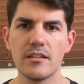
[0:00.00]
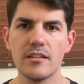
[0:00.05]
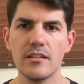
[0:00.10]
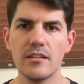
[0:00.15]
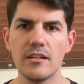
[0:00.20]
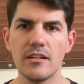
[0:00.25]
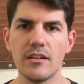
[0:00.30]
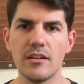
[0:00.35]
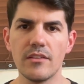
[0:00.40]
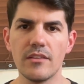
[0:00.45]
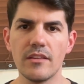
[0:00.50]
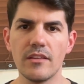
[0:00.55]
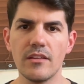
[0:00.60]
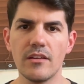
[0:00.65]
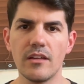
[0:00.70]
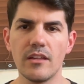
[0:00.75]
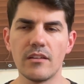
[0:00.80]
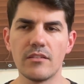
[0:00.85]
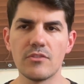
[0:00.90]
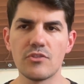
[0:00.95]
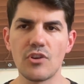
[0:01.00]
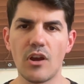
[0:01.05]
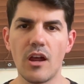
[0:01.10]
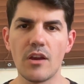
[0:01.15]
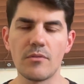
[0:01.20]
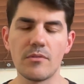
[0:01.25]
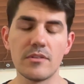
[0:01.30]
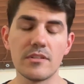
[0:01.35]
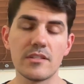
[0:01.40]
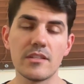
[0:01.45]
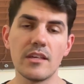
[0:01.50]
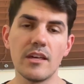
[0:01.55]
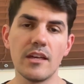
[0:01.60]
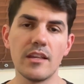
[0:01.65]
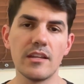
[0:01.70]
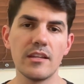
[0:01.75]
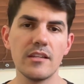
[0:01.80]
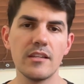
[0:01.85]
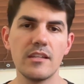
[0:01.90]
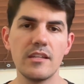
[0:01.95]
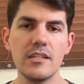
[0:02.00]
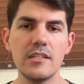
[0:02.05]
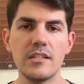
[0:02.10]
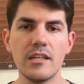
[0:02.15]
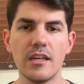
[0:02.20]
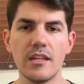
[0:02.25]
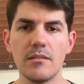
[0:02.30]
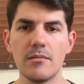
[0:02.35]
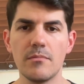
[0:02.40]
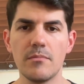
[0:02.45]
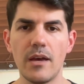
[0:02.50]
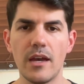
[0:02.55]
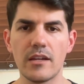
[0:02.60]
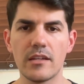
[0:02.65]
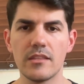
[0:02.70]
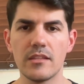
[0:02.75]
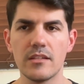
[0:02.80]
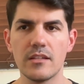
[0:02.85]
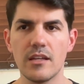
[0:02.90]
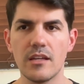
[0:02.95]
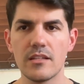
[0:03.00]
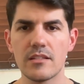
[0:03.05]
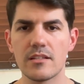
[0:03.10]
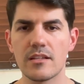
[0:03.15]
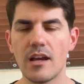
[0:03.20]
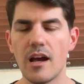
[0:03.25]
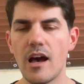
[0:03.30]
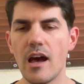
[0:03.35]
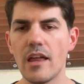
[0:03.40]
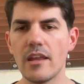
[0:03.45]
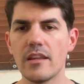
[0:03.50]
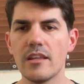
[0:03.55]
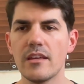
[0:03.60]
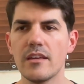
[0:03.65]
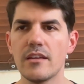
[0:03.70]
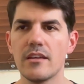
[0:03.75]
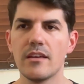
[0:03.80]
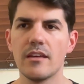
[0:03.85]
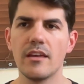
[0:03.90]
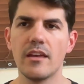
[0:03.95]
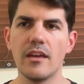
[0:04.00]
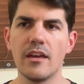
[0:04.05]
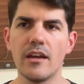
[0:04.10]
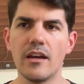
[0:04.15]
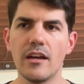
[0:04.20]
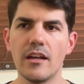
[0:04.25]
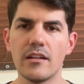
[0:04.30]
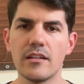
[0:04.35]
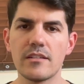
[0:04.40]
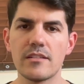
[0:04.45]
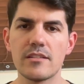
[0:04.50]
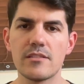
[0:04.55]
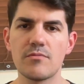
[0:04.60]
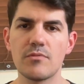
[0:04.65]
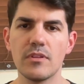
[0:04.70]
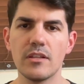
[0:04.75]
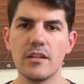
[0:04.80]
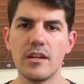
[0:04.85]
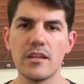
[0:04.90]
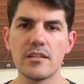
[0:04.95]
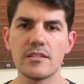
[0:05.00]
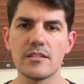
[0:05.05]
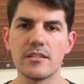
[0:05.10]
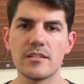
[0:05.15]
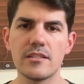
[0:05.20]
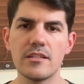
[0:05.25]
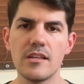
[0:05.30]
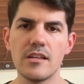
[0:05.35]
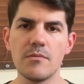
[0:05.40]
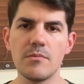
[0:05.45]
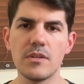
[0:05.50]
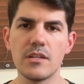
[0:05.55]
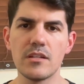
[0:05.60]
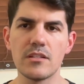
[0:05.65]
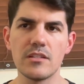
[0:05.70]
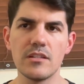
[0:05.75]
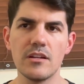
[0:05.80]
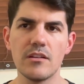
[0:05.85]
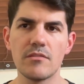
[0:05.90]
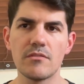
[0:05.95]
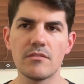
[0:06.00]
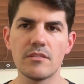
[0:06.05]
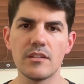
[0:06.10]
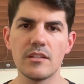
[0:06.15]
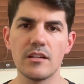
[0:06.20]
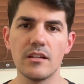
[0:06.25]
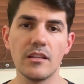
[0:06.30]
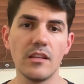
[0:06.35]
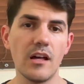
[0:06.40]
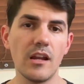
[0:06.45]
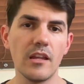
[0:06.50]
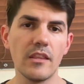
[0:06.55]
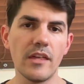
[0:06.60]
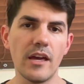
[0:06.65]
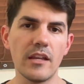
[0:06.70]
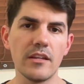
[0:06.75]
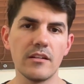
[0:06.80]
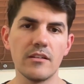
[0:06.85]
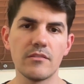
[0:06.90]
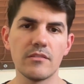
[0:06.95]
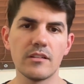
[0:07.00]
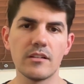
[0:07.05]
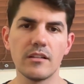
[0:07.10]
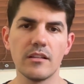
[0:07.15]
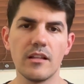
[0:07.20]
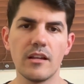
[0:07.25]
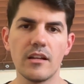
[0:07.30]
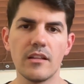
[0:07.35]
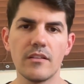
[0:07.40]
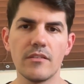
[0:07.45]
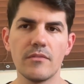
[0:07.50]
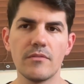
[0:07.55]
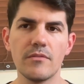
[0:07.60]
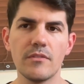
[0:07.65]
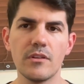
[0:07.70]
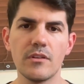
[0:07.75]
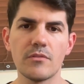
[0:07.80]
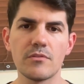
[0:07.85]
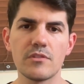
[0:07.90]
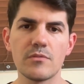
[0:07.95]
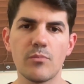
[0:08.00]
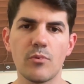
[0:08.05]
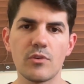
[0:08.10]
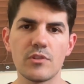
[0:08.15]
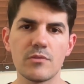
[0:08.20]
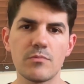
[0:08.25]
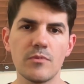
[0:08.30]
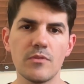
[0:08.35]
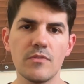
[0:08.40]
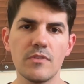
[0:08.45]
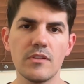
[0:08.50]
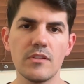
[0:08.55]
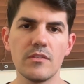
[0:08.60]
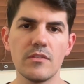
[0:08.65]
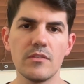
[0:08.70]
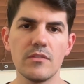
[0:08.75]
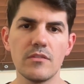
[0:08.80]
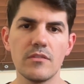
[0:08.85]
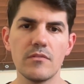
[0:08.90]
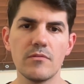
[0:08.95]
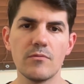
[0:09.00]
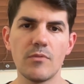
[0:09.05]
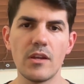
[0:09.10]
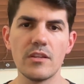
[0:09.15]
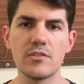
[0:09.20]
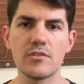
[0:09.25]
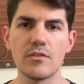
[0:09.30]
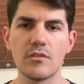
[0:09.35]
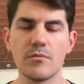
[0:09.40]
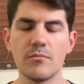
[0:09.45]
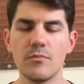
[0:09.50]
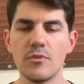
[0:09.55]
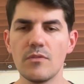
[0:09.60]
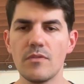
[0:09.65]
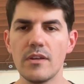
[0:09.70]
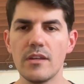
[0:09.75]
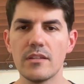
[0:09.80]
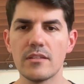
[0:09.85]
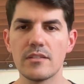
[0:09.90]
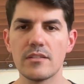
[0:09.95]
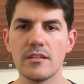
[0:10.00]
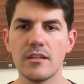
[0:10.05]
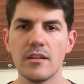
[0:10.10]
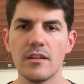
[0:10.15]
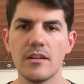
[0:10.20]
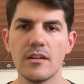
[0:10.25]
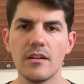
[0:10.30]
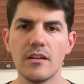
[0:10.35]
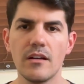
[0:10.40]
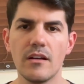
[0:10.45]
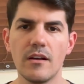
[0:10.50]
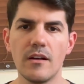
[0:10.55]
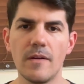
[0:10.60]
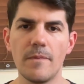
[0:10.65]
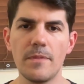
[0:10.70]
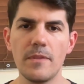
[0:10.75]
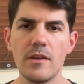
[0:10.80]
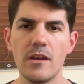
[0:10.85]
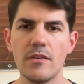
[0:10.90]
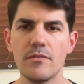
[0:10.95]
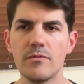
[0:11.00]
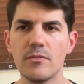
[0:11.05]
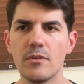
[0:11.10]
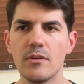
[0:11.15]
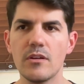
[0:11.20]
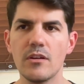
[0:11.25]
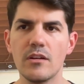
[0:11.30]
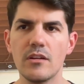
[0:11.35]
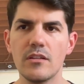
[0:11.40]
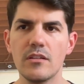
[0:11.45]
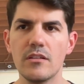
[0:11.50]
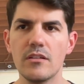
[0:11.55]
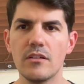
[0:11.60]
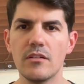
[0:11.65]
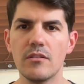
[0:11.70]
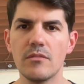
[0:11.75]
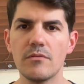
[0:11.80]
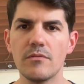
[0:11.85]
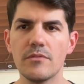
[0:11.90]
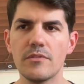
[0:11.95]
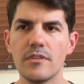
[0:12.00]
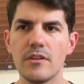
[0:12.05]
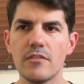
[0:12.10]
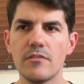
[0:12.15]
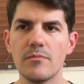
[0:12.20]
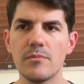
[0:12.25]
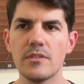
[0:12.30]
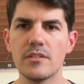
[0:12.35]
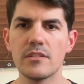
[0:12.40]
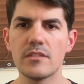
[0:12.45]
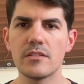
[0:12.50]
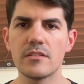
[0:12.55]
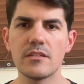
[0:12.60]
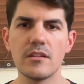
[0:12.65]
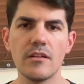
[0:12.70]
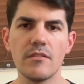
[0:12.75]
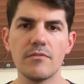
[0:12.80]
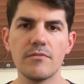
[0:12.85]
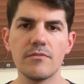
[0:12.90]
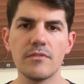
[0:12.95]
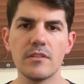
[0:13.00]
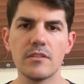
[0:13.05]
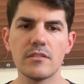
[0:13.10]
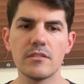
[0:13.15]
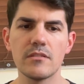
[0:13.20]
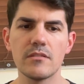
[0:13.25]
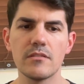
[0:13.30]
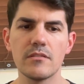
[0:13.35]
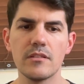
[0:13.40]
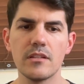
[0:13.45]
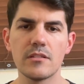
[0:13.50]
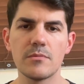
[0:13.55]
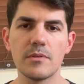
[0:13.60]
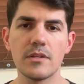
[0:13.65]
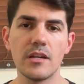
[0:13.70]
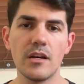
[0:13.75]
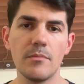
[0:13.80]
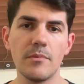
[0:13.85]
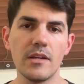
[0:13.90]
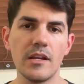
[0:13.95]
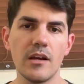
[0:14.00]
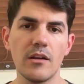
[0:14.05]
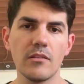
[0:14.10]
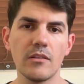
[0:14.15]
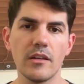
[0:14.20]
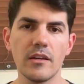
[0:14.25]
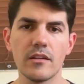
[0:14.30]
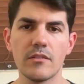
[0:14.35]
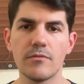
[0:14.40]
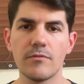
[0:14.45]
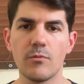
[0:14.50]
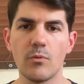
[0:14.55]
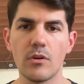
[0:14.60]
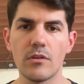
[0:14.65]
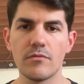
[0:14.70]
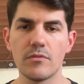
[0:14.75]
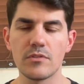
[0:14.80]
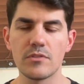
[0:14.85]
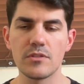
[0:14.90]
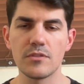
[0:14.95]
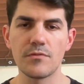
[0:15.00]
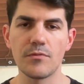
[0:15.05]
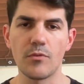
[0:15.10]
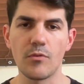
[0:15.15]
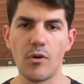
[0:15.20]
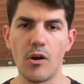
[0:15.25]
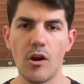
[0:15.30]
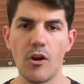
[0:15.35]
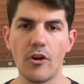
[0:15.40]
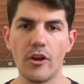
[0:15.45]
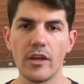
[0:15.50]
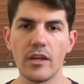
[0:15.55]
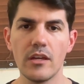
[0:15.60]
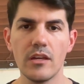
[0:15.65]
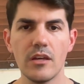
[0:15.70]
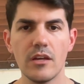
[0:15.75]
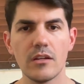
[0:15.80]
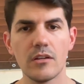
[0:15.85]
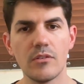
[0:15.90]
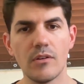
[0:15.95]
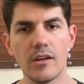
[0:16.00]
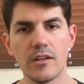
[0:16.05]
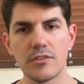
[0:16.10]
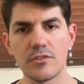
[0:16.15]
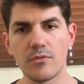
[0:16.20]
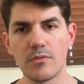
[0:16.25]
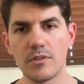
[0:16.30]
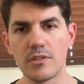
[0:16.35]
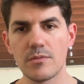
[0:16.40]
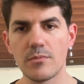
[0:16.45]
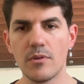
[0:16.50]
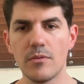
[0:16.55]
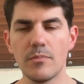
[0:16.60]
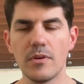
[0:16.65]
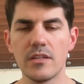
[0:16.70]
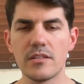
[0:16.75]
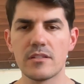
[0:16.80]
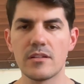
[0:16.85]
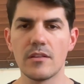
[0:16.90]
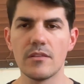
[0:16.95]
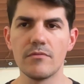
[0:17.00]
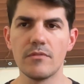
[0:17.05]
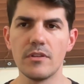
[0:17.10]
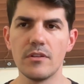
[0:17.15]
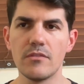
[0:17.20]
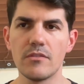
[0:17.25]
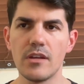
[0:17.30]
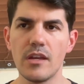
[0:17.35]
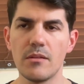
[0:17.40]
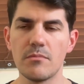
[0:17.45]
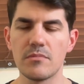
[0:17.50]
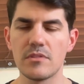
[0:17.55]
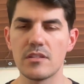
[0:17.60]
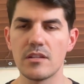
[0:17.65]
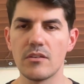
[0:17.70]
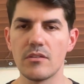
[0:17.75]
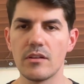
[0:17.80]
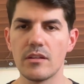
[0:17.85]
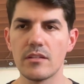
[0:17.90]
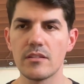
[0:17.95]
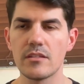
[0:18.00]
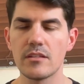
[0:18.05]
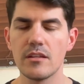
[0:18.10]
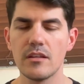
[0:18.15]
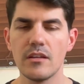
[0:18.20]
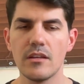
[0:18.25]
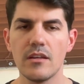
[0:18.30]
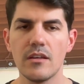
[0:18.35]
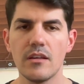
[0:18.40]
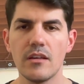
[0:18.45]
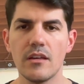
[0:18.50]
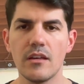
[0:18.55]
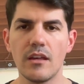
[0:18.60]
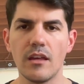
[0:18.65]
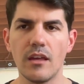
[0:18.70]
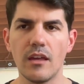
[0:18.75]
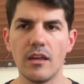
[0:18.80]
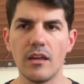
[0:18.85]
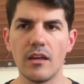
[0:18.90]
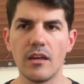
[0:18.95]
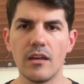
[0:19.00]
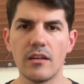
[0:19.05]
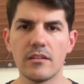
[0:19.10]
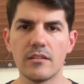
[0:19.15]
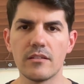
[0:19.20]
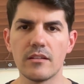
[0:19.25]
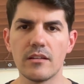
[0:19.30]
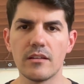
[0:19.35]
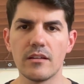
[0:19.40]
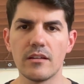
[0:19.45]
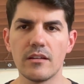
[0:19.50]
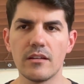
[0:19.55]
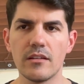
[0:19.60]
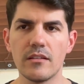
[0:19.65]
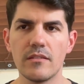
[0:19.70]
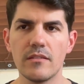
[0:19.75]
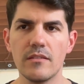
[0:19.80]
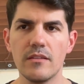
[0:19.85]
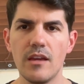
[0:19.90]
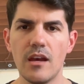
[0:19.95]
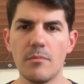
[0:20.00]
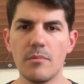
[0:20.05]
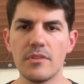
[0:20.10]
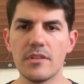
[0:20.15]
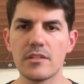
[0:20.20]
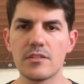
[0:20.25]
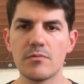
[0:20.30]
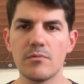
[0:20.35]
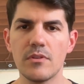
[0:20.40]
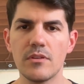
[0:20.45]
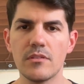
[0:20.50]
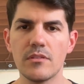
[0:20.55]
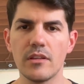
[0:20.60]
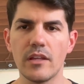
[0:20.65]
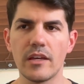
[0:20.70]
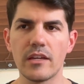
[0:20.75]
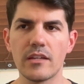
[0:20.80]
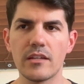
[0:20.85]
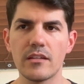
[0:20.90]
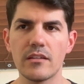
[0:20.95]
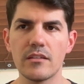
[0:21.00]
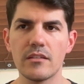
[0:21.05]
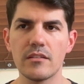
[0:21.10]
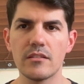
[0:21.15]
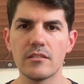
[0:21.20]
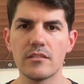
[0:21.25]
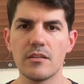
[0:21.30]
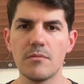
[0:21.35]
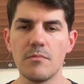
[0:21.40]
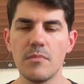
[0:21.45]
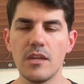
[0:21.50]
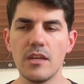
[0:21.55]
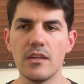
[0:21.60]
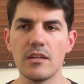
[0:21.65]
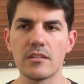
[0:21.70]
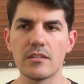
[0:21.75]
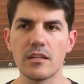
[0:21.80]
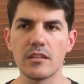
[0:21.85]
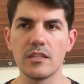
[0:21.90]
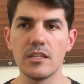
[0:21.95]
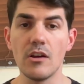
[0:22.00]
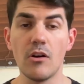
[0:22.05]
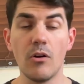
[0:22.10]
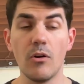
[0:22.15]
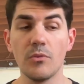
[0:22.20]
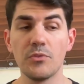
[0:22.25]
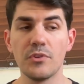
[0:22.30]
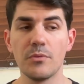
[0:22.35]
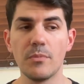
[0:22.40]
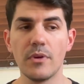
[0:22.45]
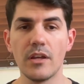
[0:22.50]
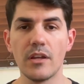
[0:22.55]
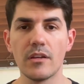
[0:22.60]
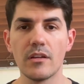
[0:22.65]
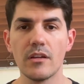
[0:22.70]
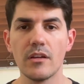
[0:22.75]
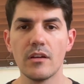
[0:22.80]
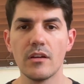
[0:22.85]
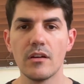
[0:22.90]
and genres that he did back in the day, Scott. And it's just really nice to see because you don't get a lot of that. You don't get a lot of, sports movie, racer movies. You have, there have been stuff that's been coming out like Ford versus Ferrari, Gran Turismo, based on the video game series. And yeah, but this one, like, to me, is like the ultimate